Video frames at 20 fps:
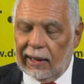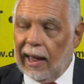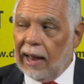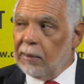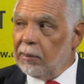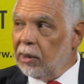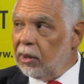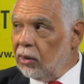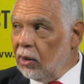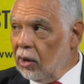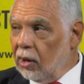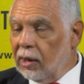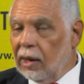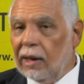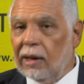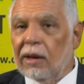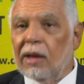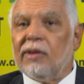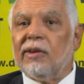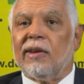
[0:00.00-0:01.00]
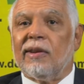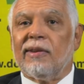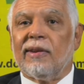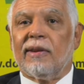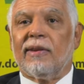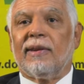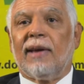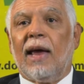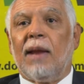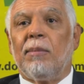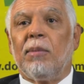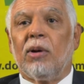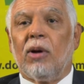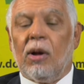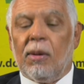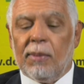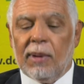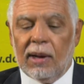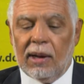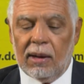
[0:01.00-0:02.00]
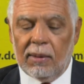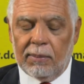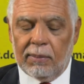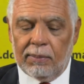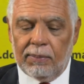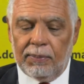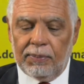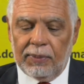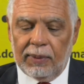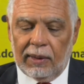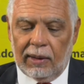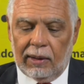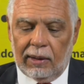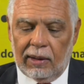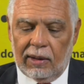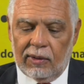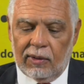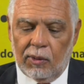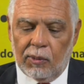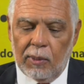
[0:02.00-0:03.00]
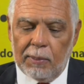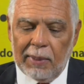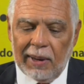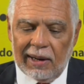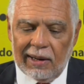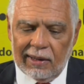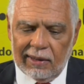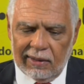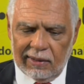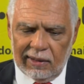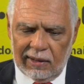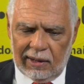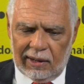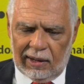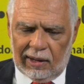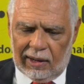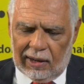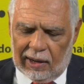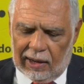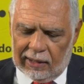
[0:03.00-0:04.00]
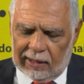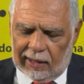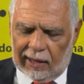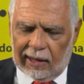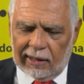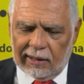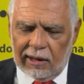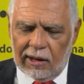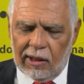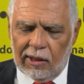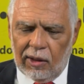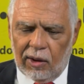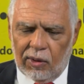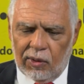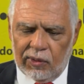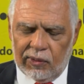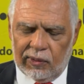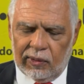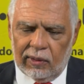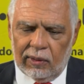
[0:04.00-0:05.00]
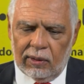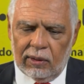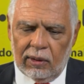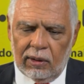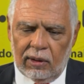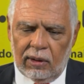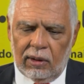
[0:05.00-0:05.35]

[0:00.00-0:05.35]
can be done and logistics can become. So we built an 18,000